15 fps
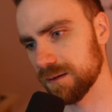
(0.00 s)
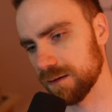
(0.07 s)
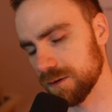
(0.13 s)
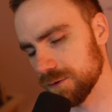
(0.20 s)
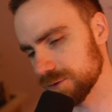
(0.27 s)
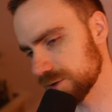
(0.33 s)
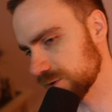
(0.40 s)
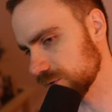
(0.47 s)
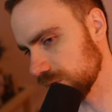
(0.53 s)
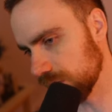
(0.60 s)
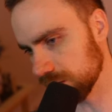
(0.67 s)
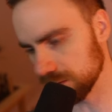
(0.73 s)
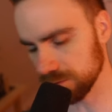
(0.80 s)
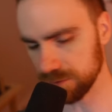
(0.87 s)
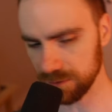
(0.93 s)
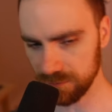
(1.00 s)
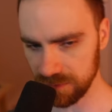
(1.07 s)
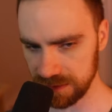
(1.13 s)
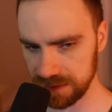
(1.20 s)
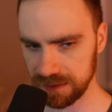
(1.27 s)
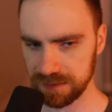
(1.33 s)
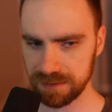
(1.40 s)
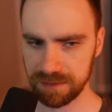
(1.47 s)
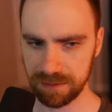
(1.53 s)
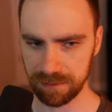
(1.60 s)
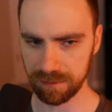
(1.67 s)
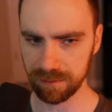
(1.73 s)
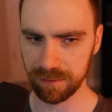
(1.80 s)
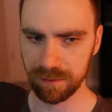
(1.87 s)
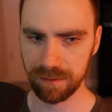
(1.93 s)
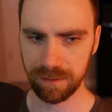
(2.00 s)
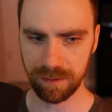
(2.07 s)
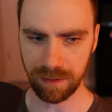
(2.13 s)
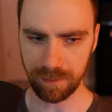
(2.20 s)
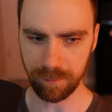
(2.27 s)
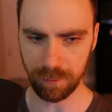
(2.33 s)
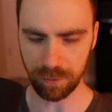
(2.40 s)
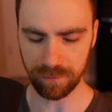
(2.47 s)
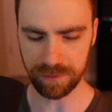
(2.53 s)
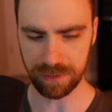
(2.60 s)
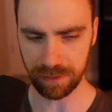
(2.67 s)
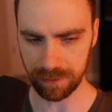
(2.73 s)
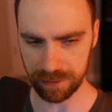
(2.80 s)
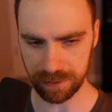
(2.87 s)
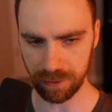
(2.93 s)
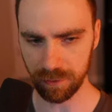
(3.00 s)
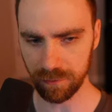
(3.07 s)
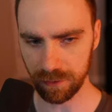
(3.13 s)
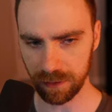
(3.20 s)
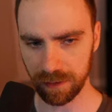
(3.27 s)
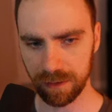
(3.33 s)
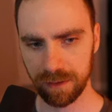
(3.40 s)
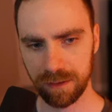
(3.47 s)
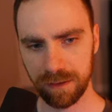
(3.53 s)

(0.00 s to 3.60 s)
and it goes through all of the visits and moves those over.